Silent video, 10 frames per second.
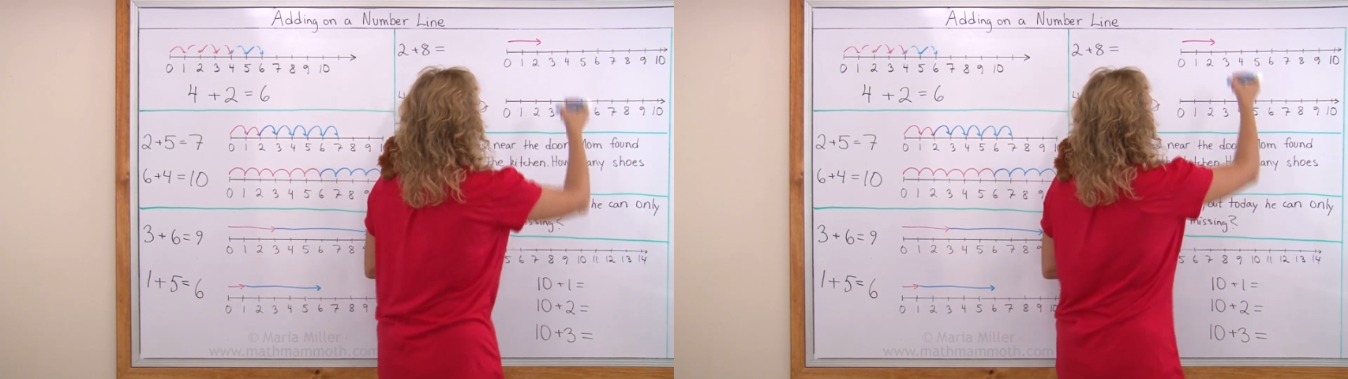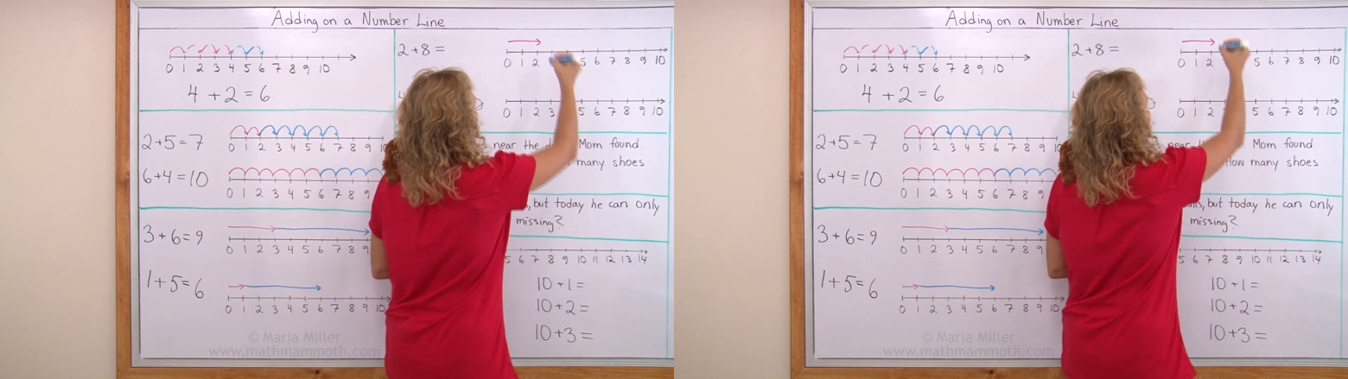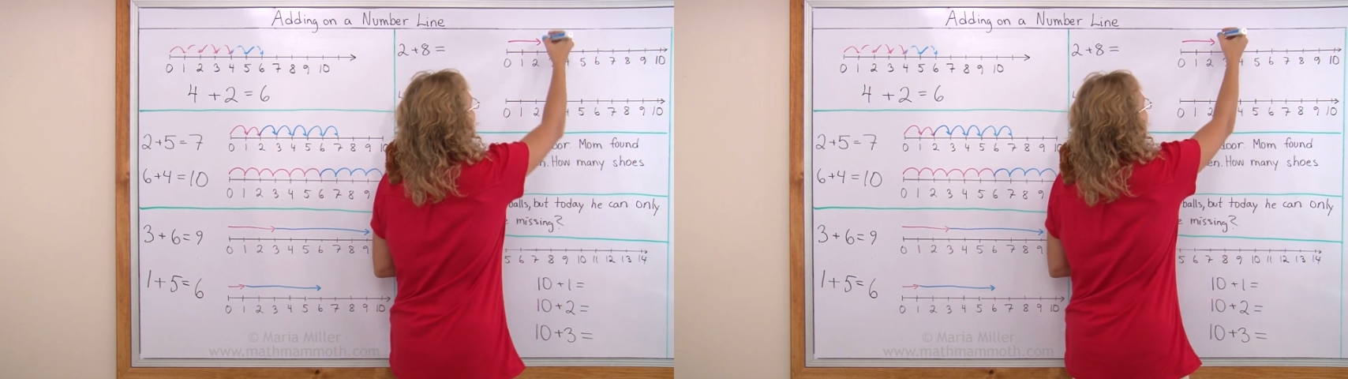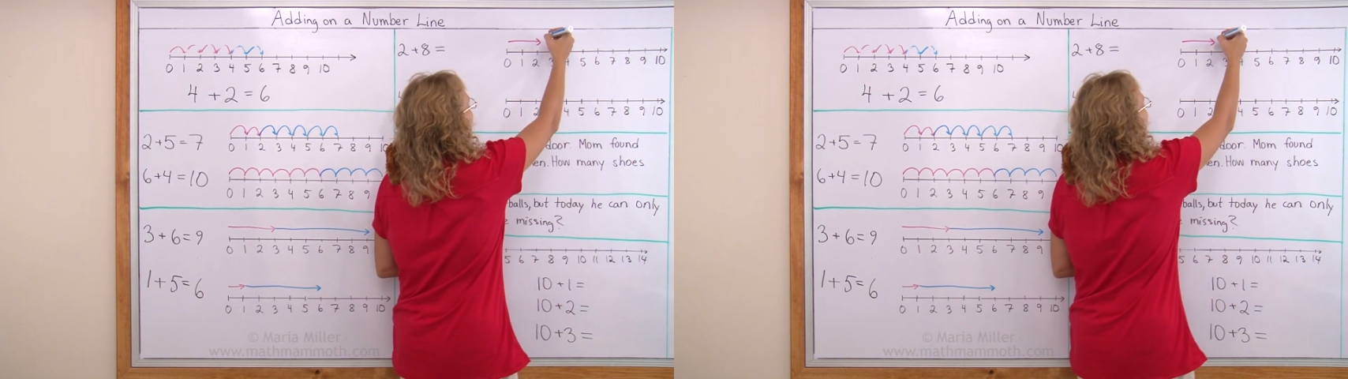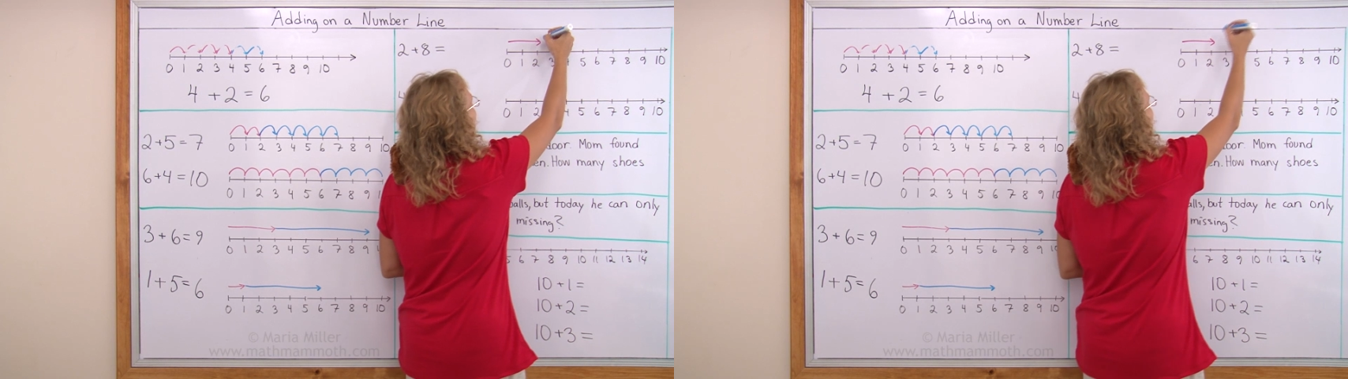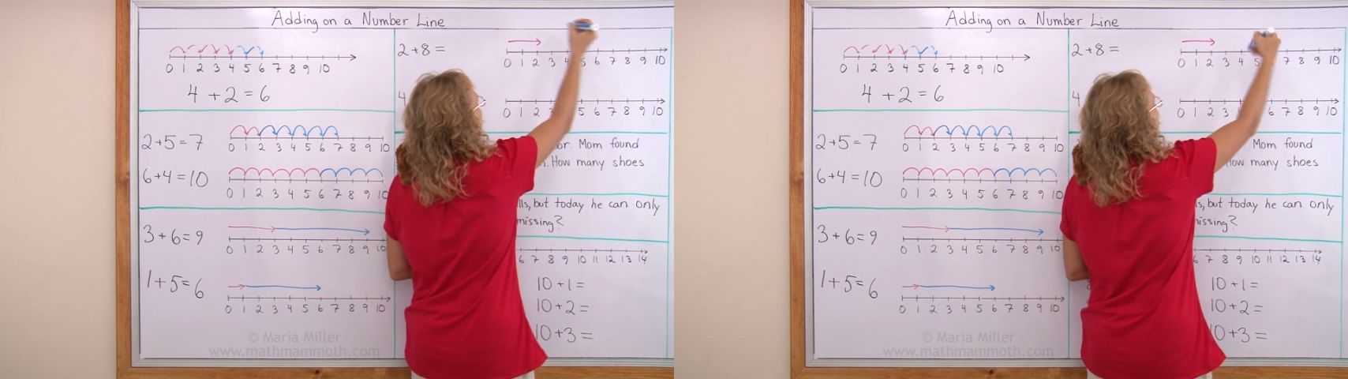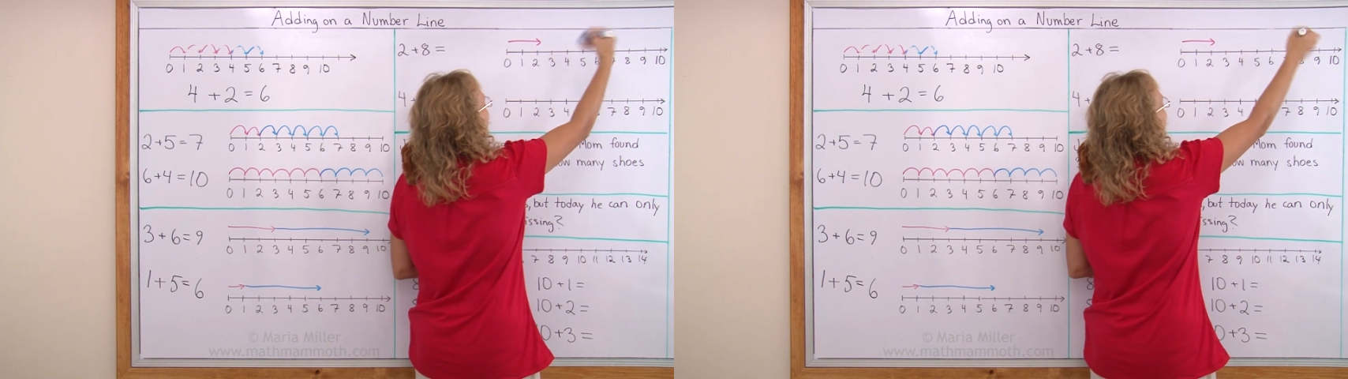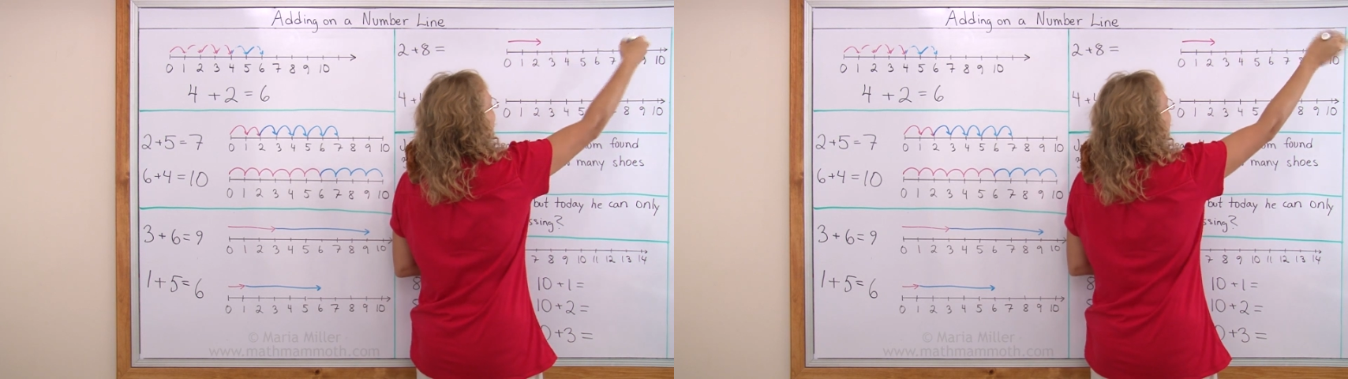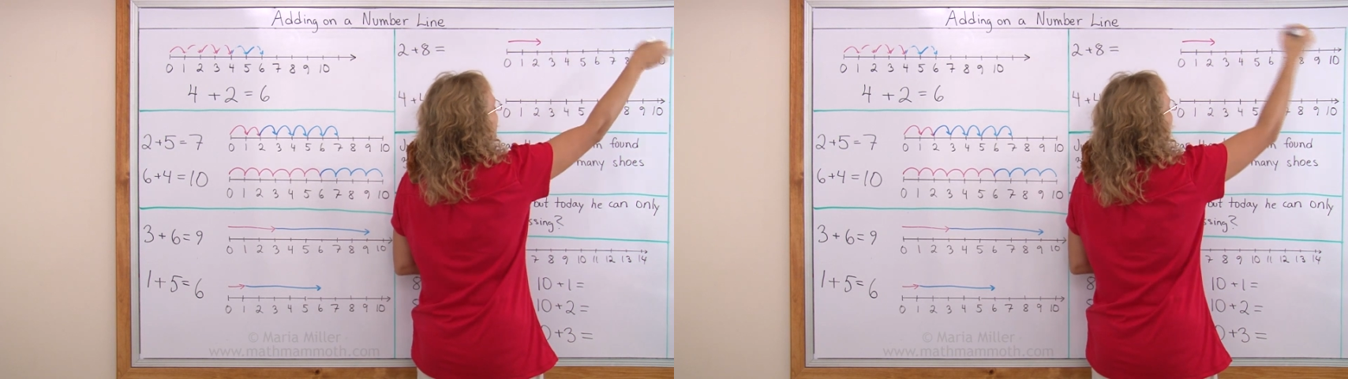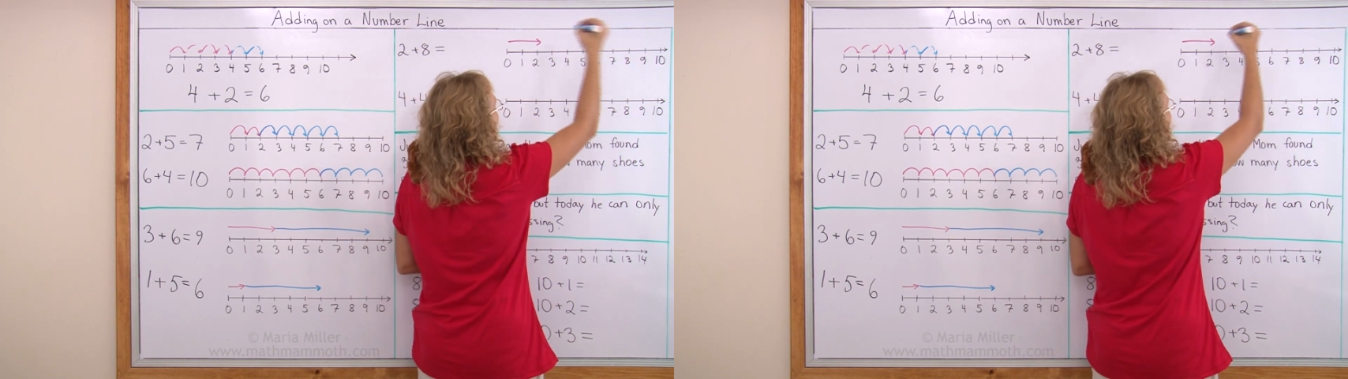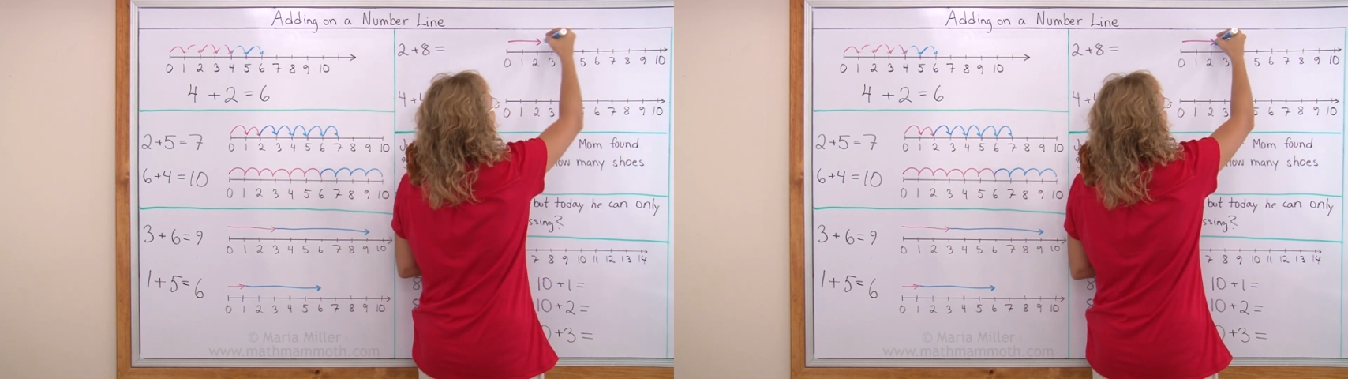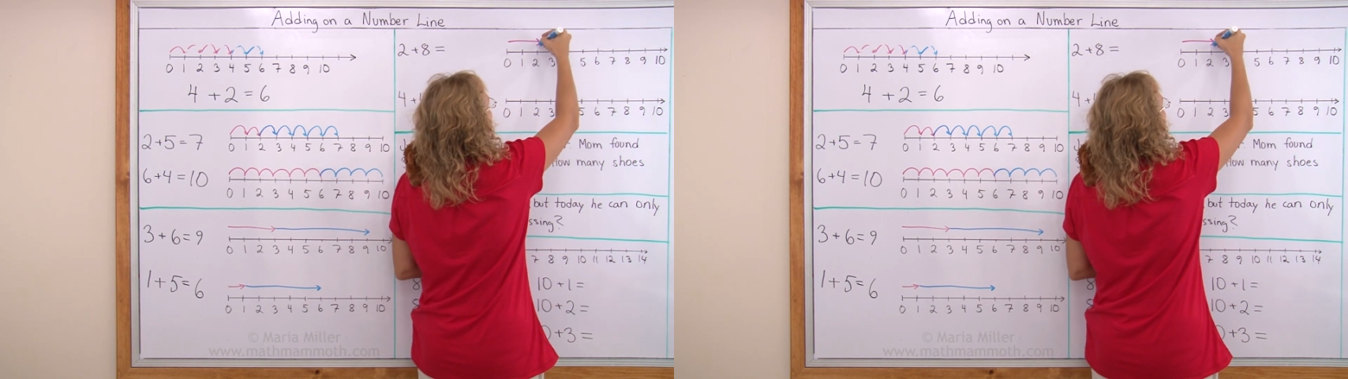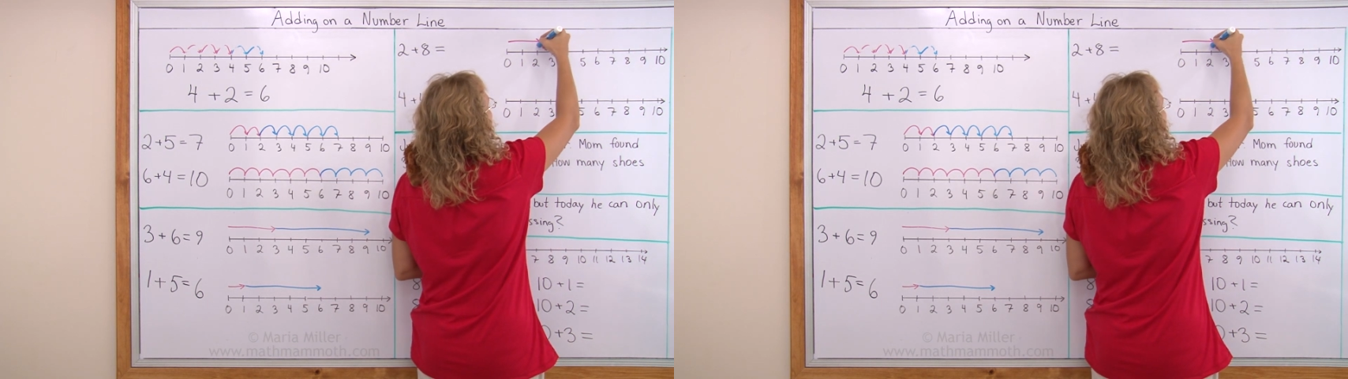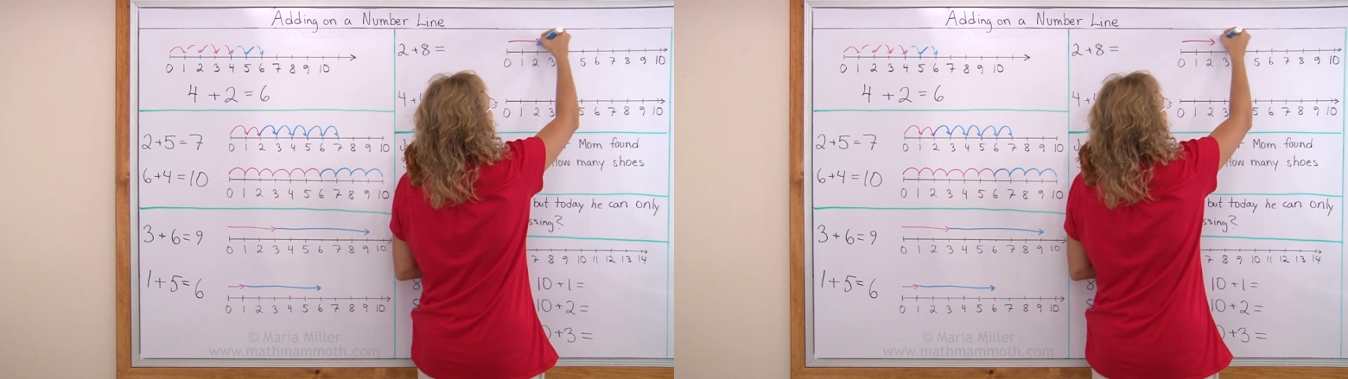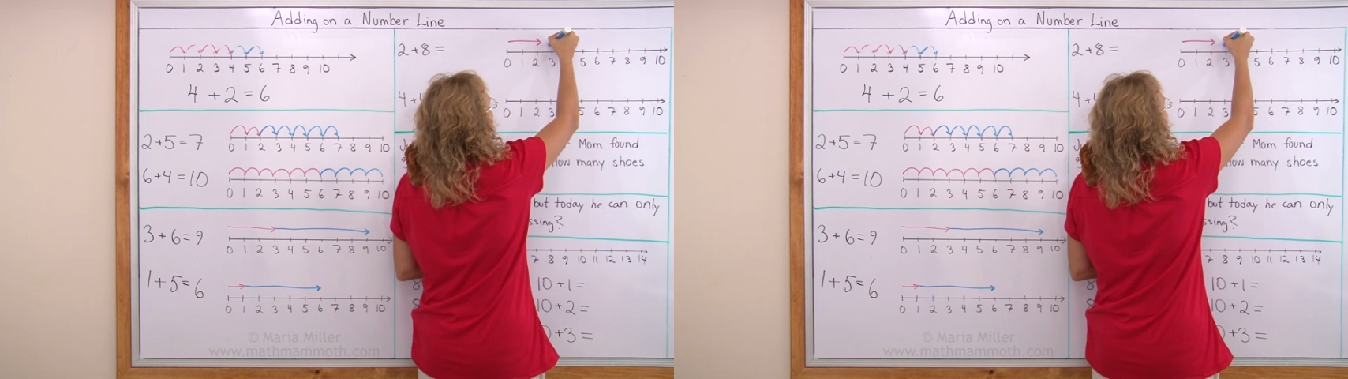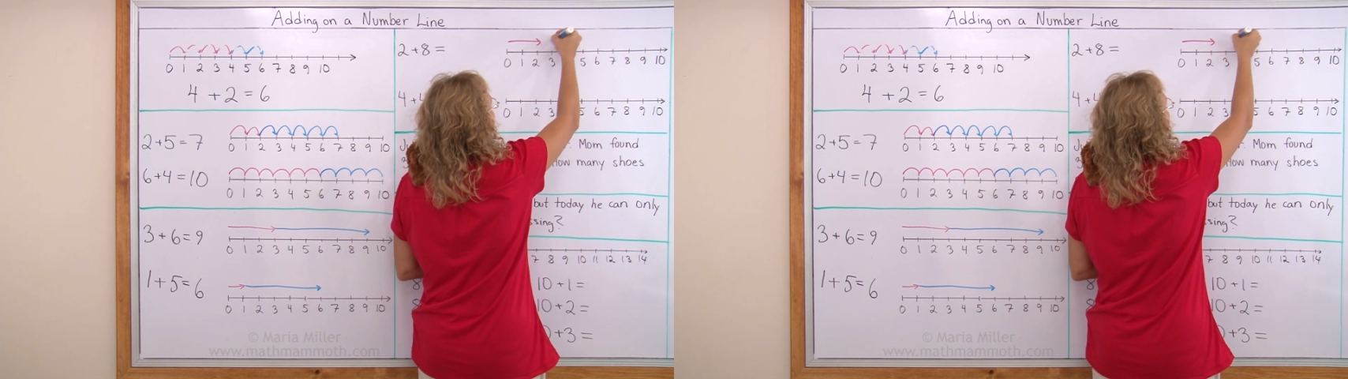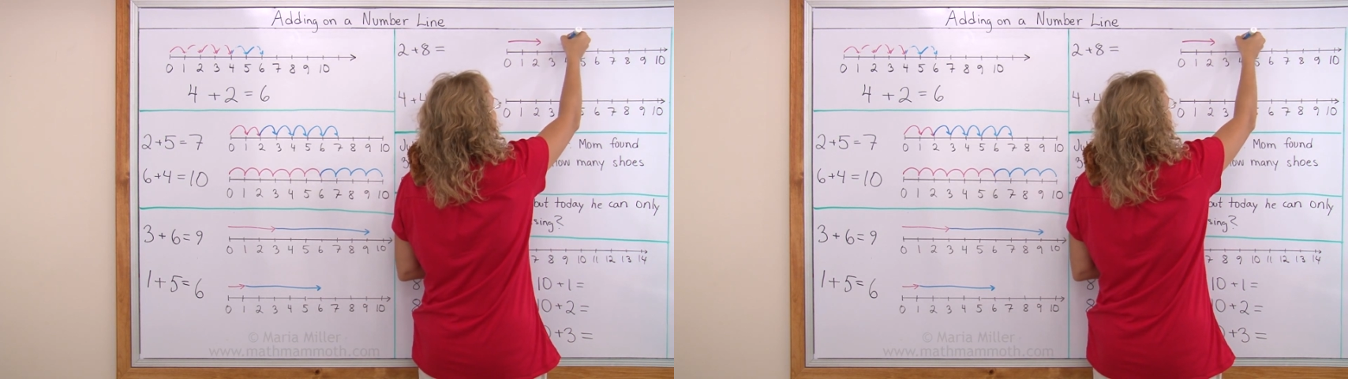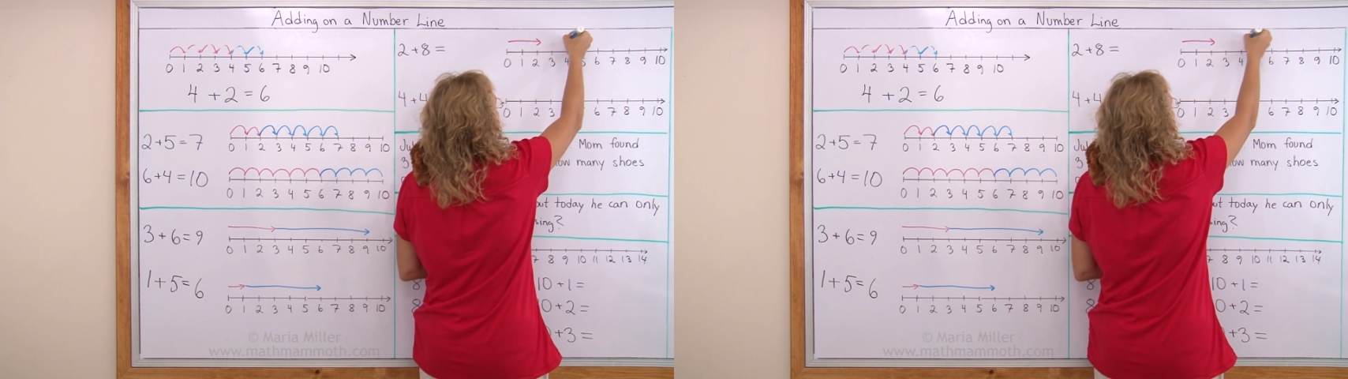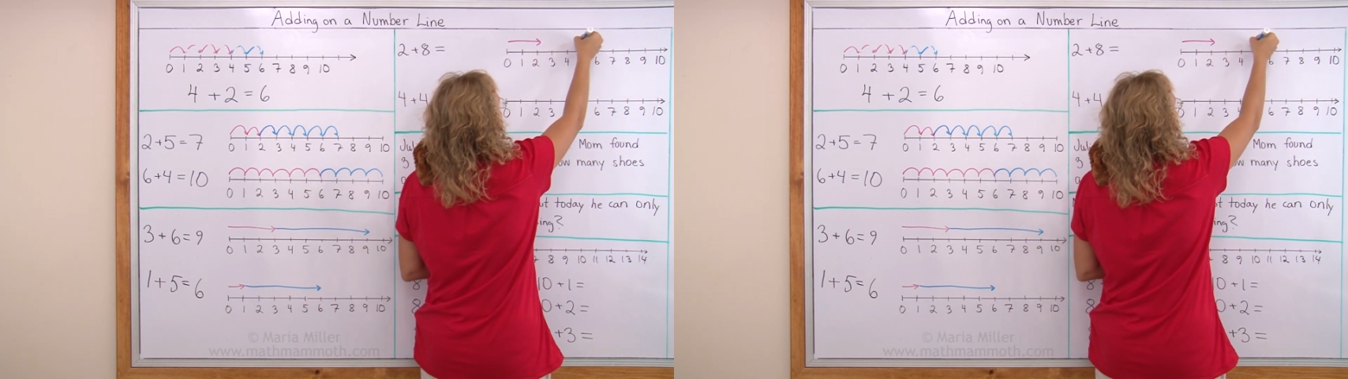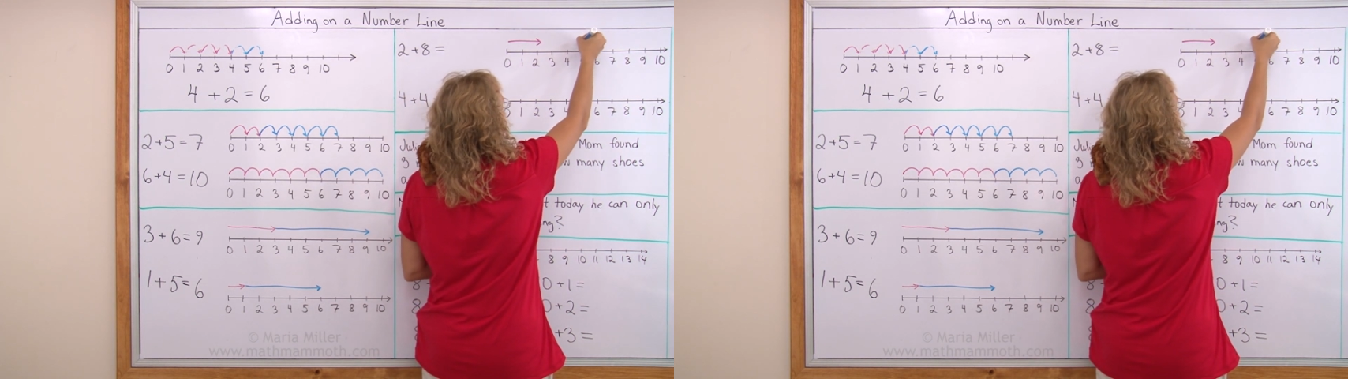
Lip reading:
No face is visible, so there are no lips to read.